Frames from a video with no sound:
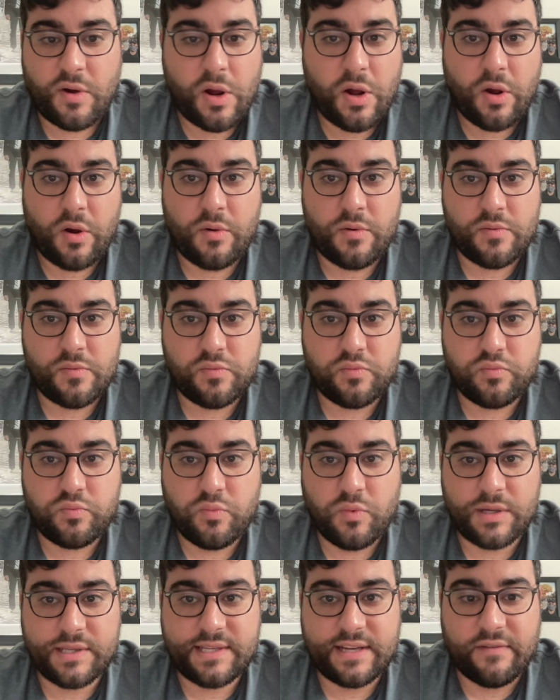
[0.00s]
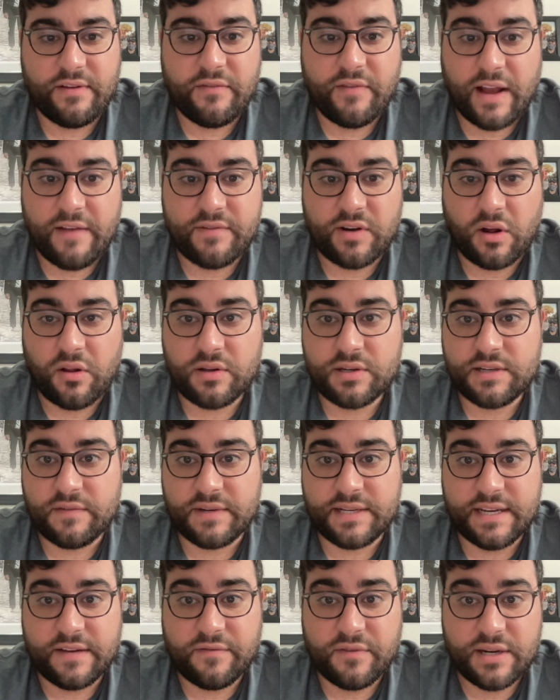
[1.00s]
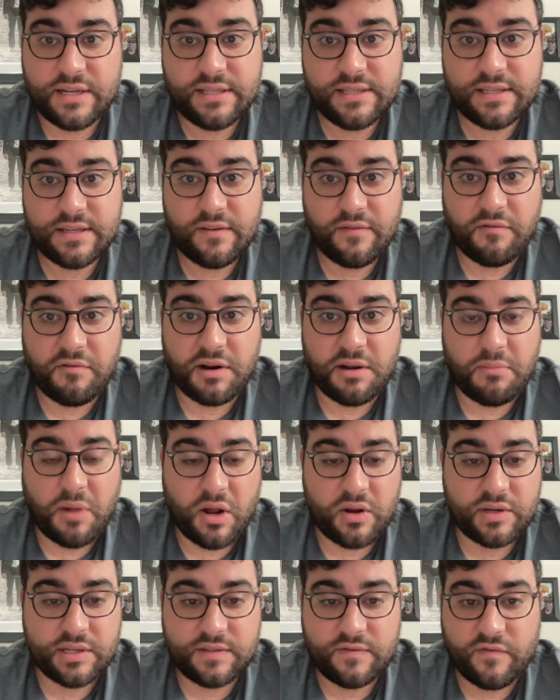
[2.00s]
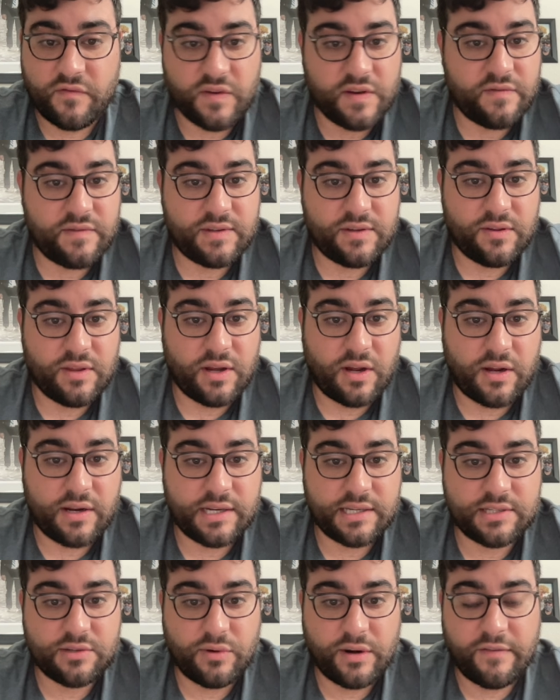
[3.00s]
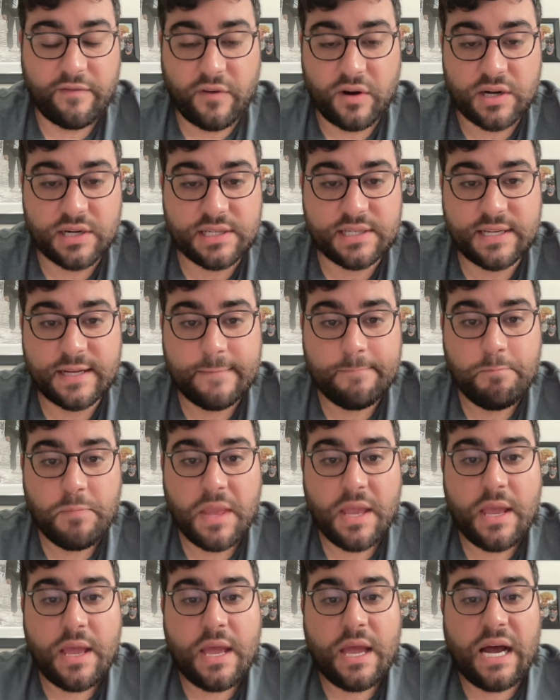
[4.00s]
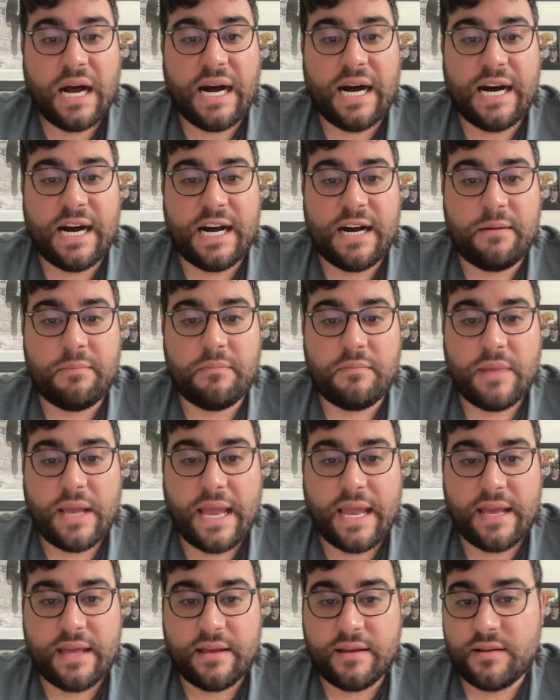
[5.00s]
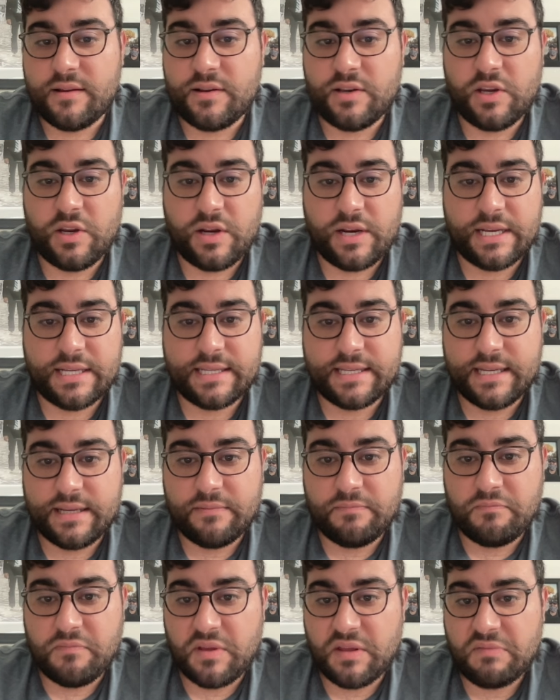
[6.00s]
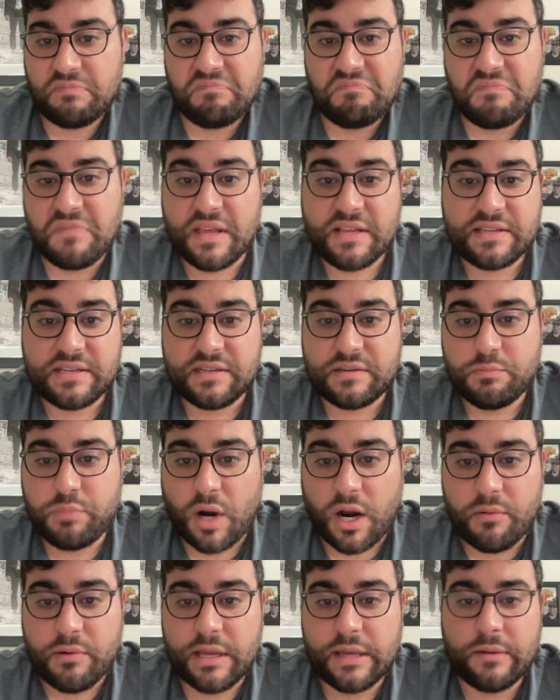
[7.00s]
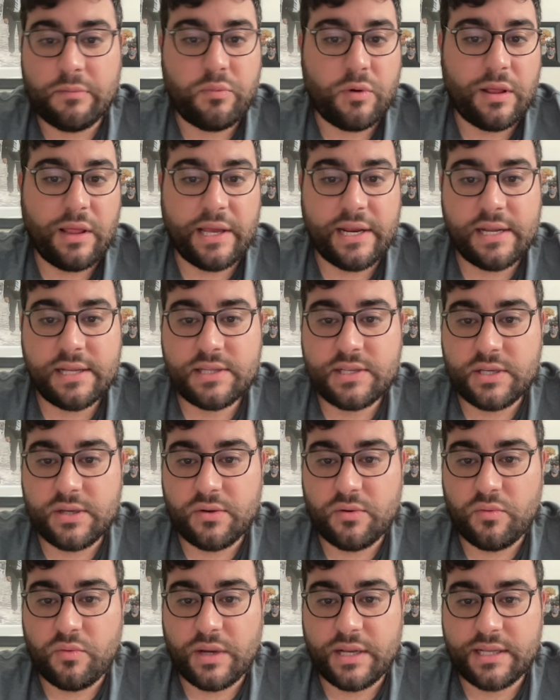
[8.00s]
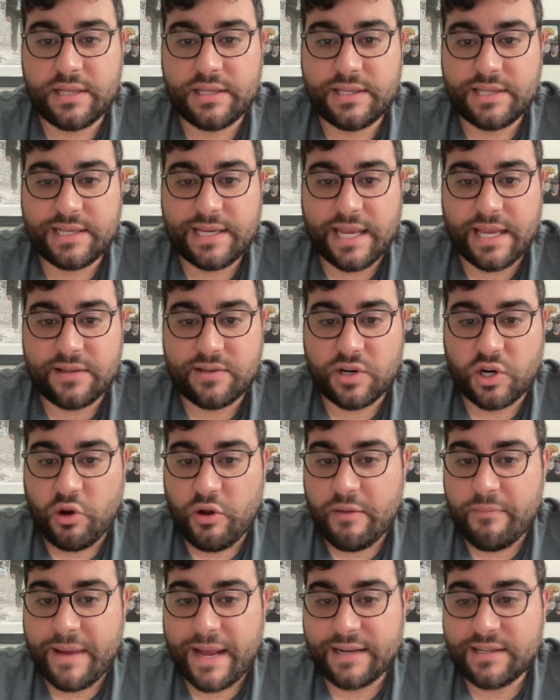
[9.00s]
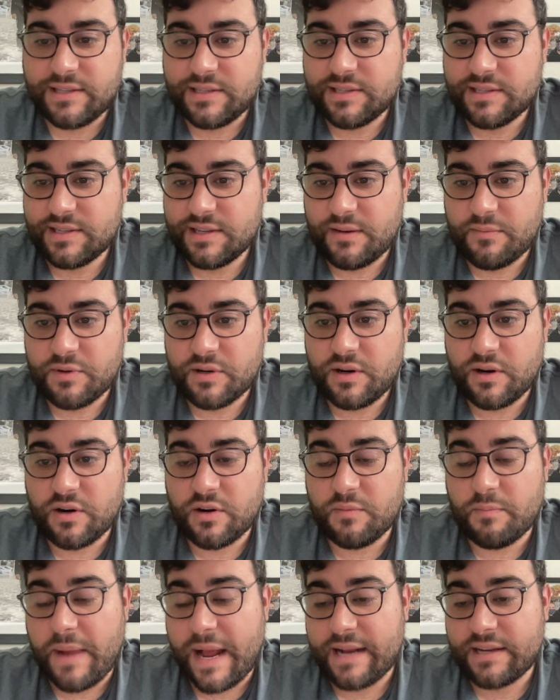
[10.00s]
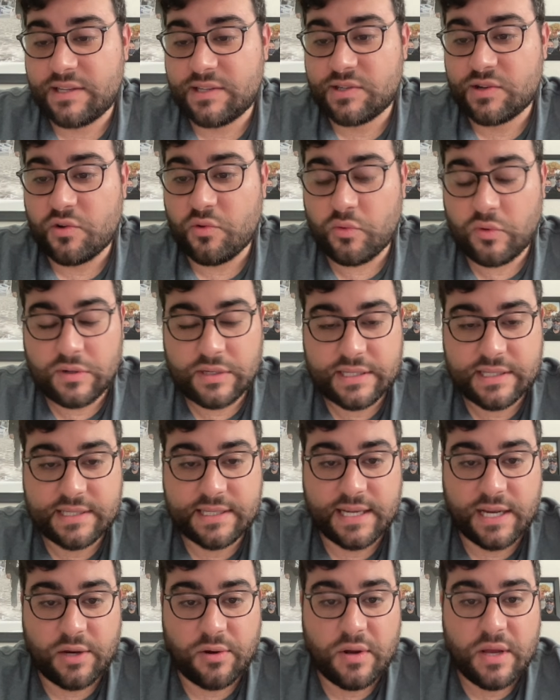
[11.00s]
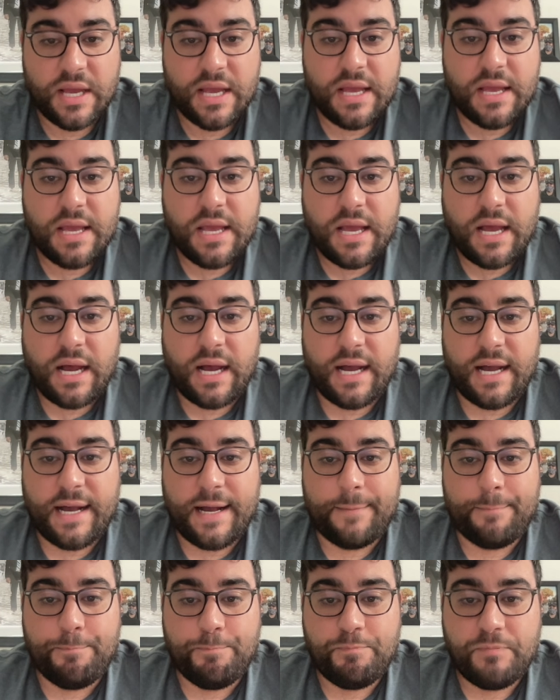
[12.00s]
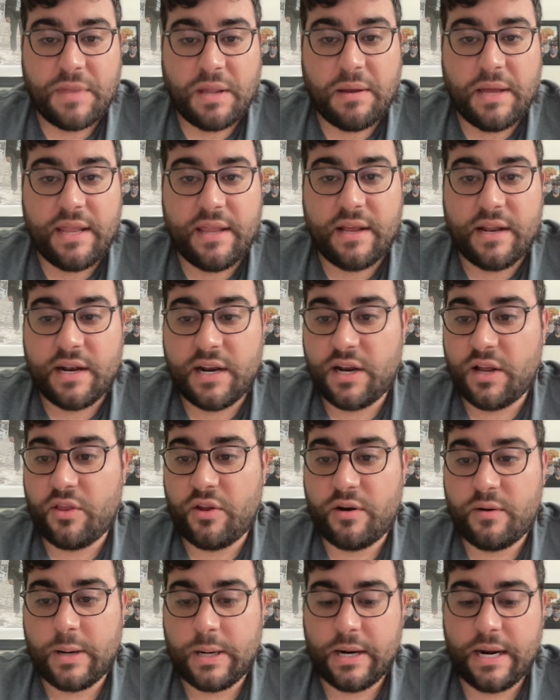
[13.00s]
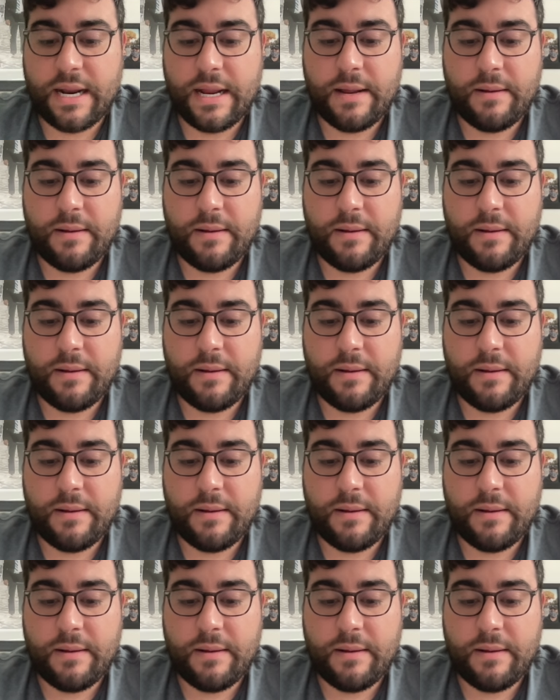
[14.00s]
$75 of a difference from August 5th to the August 21st. And you can see that this is probably related to when kids are going back to summer or back to school. And so, and then another